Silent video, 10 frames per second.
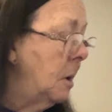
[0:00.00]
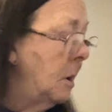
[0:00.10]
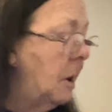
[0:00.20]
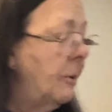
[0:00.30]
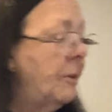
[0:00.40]

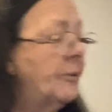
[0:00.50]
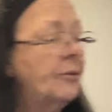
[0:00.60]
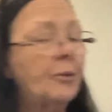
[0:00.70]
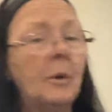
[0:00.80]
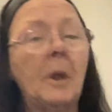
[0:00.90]
And this
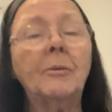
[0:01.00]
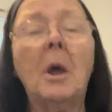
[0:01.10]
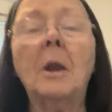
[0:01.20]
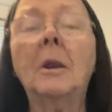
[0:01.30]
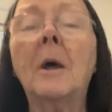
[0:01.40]
is what I've
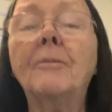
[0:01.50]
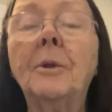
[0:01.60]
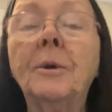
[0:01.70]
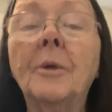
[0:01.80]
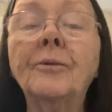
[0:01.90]
got left
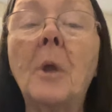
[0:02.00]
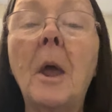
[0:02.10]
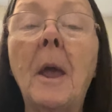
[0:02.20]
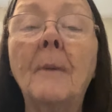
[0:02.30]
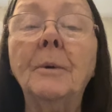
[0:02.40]
that does not
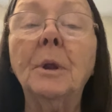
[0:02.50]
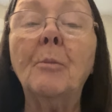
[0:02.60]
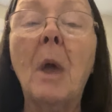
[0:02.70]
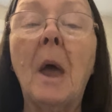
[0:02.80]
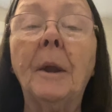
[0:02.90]
have any
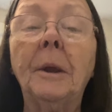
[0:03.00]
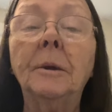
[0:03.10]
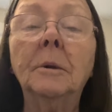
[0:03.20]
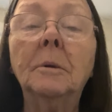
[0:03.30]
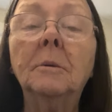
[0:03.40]

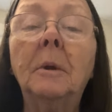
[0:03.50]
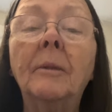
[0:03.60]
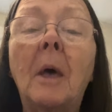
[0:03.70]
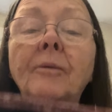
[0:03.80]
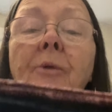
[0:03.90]
batting. And
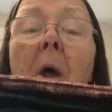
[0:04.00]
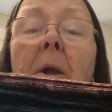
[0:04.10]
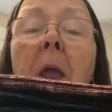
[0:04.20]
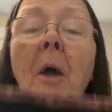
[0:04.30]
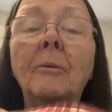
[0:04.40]
that's not
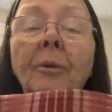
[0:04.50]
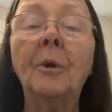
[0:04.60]
counting the